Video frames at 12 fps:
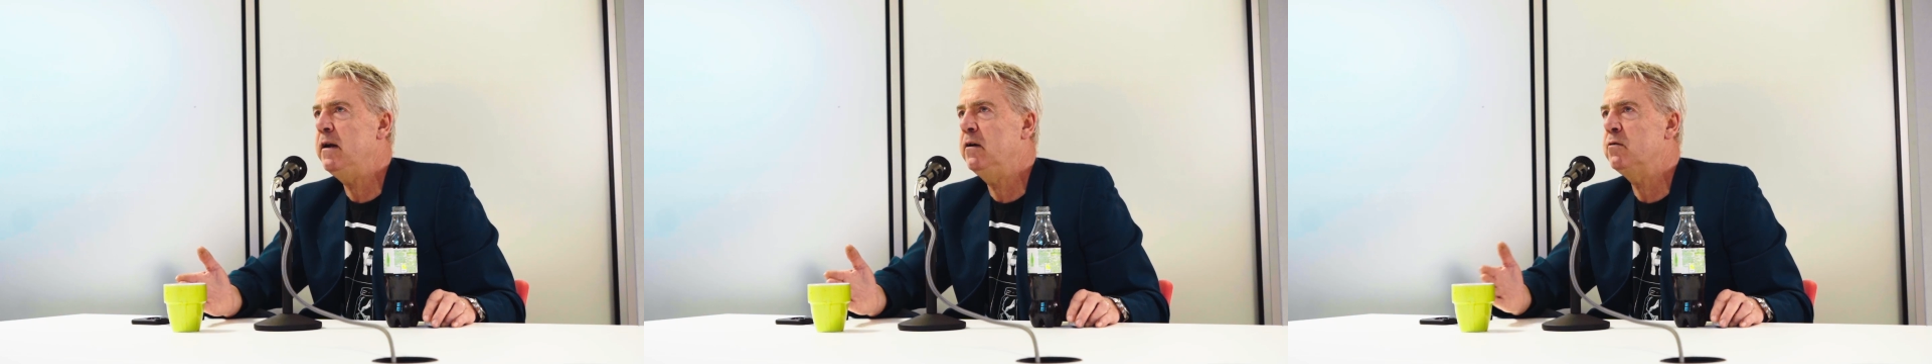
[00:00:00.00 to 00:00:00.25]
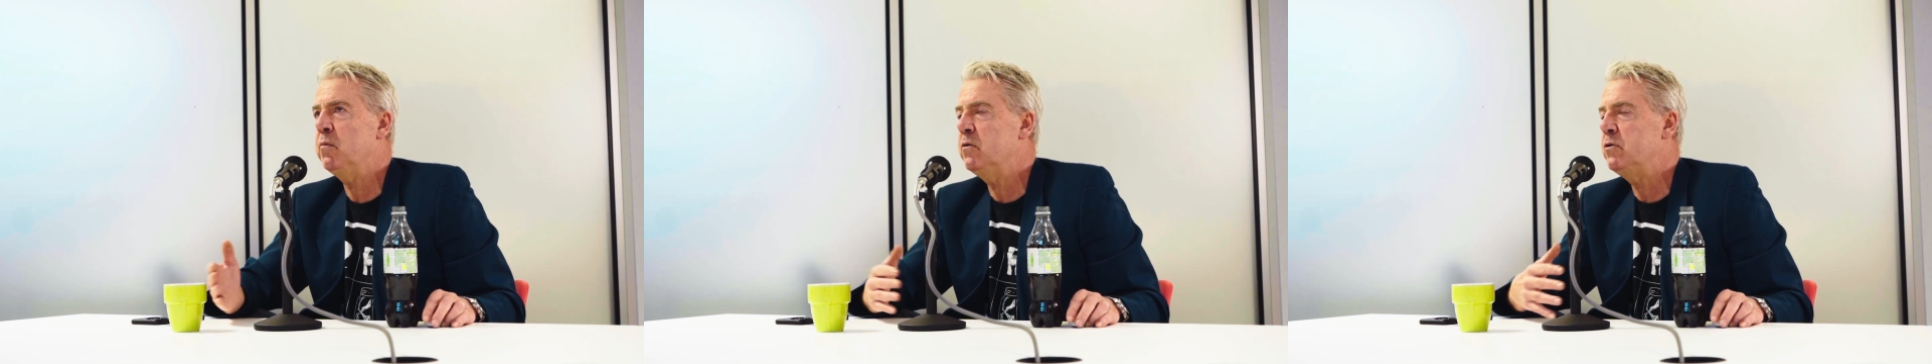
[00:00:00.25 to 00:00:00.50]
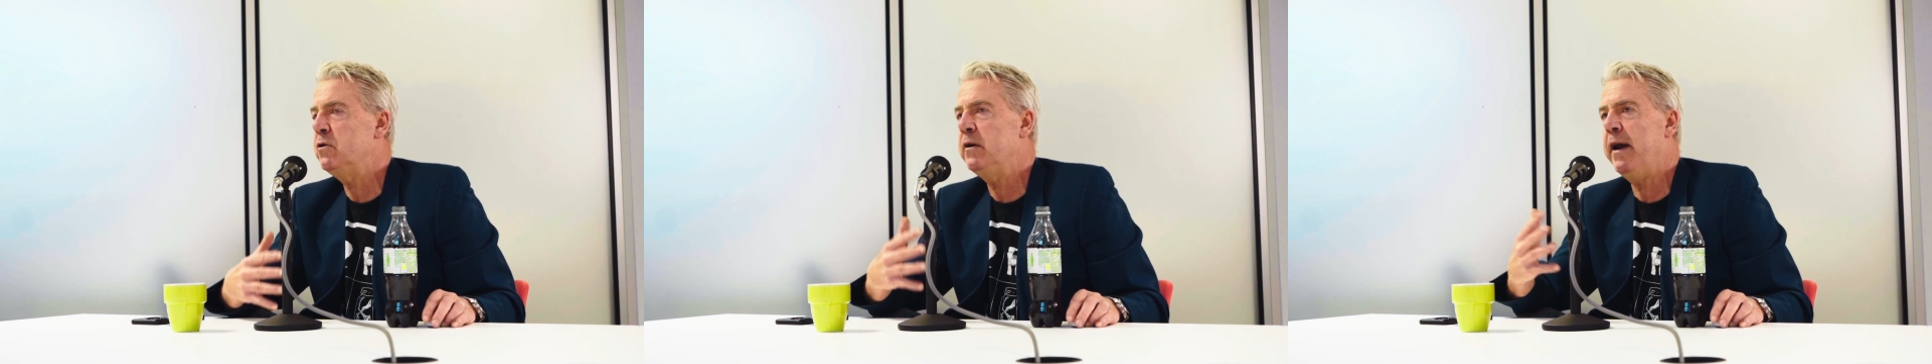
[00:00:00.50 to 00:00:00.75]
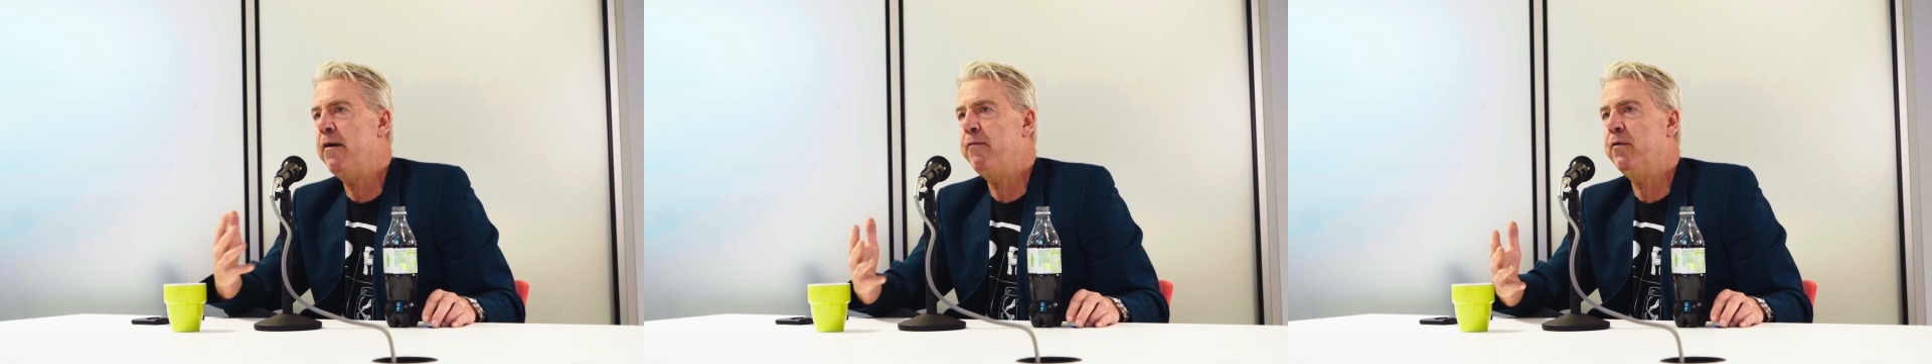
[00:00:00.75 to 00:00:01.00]
because once you
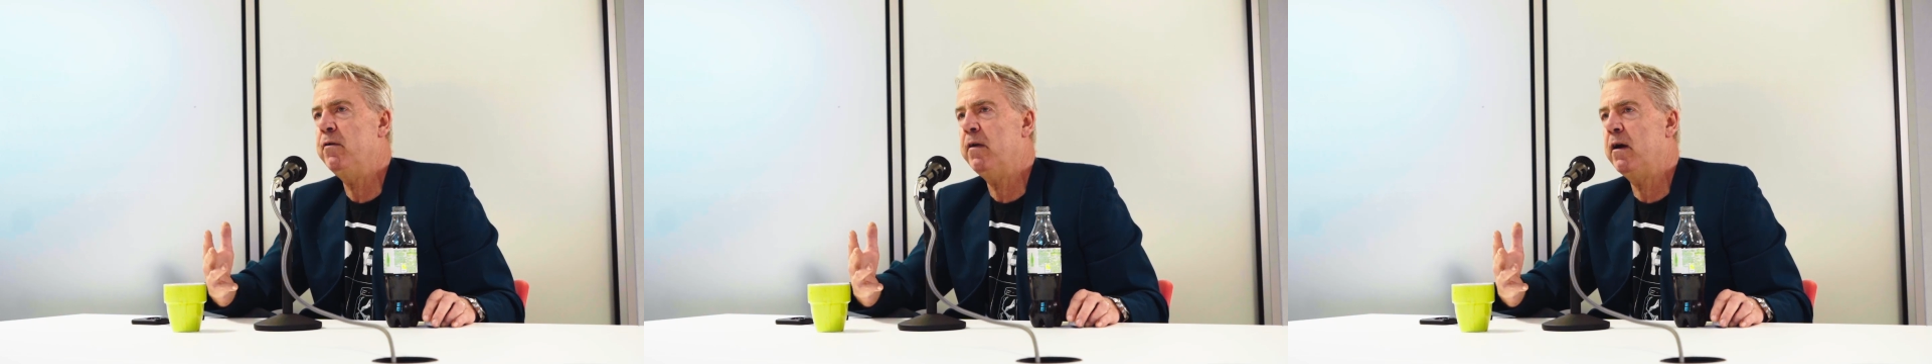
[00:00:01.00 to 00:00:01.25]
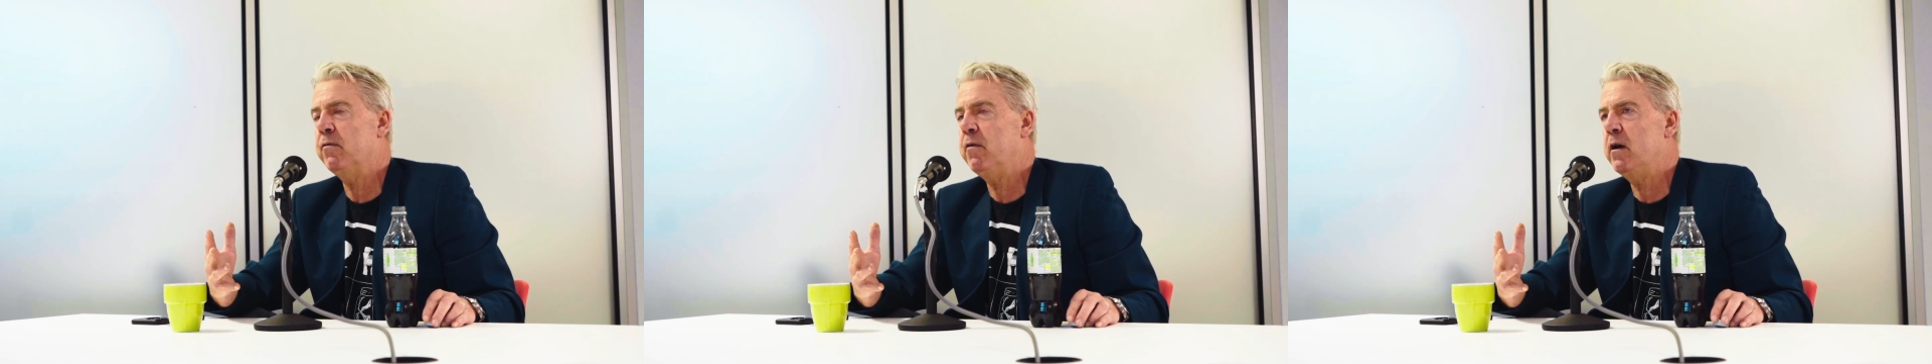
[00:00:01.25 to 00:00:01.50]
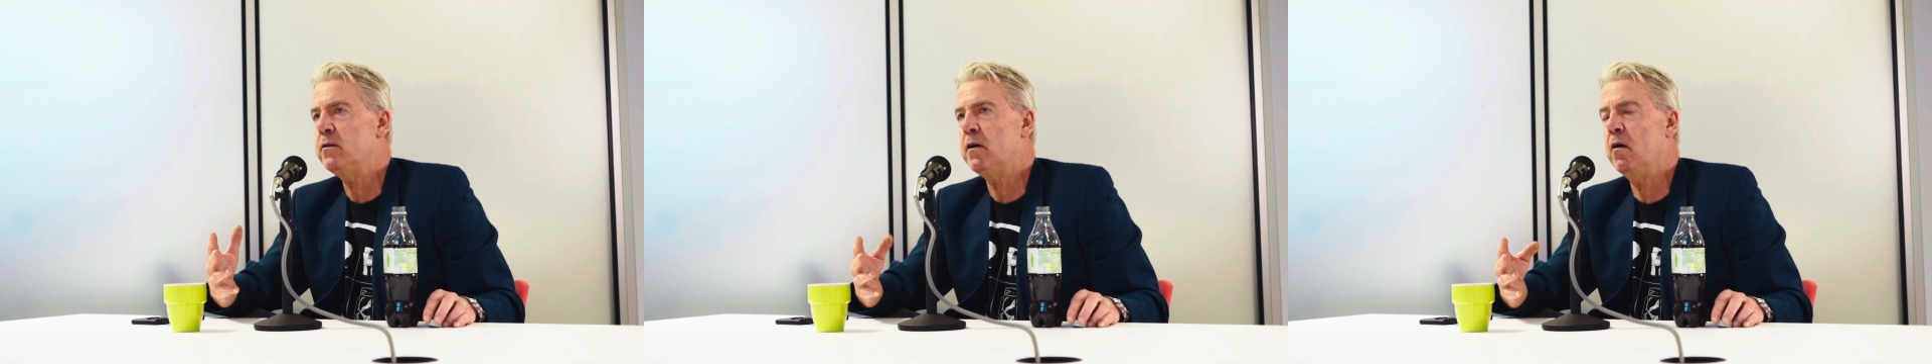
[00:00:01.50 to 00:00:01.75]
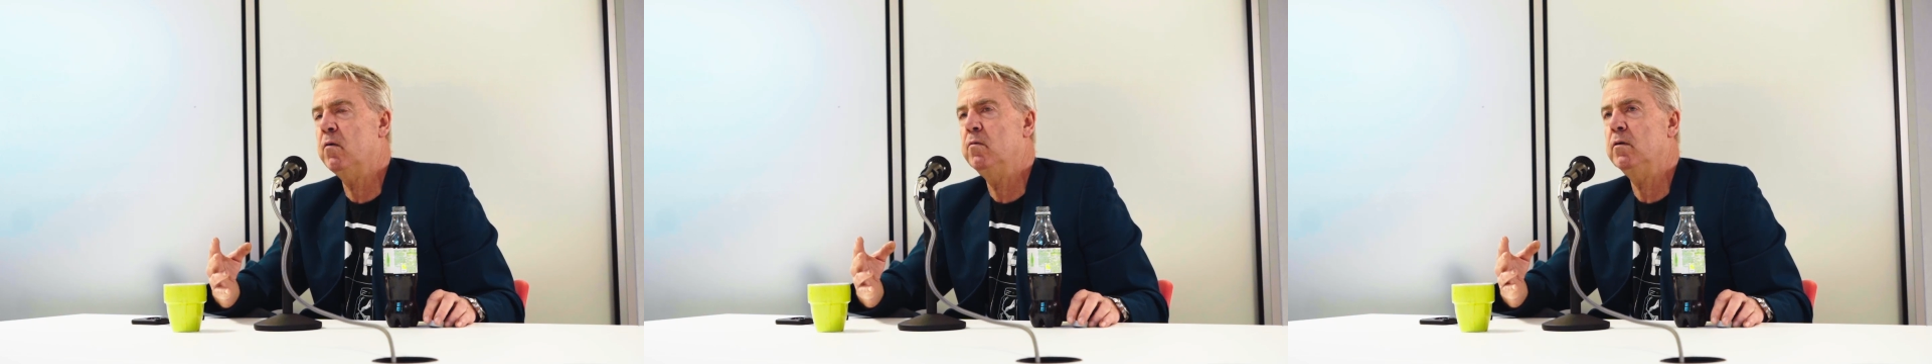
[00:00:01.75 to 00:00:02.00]
get through that
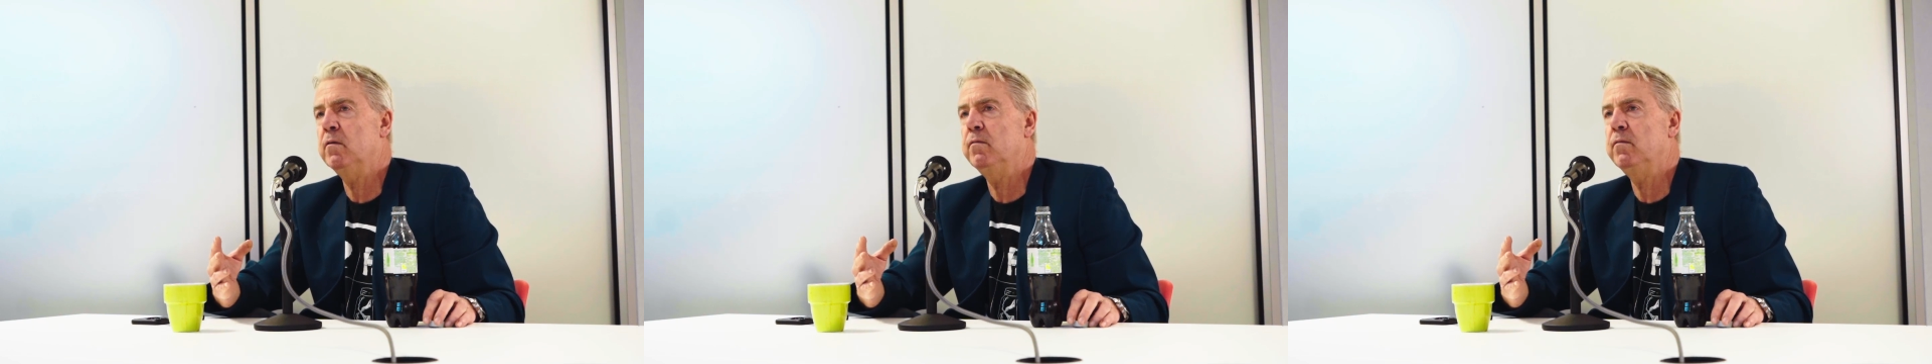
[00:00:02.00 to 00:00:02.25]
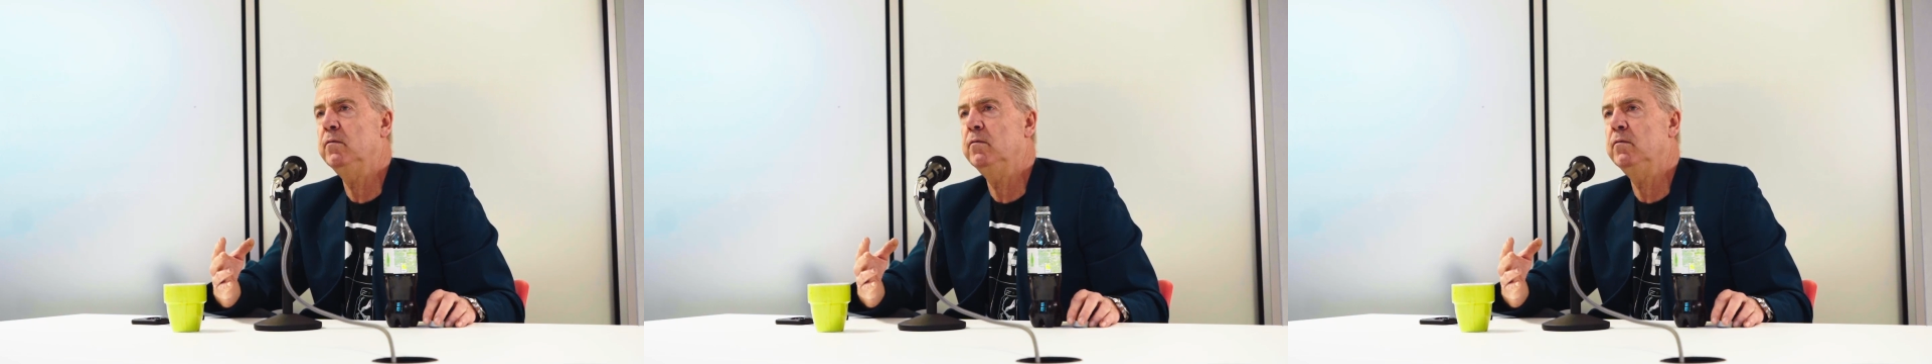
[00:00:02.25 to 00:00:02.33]
threshold of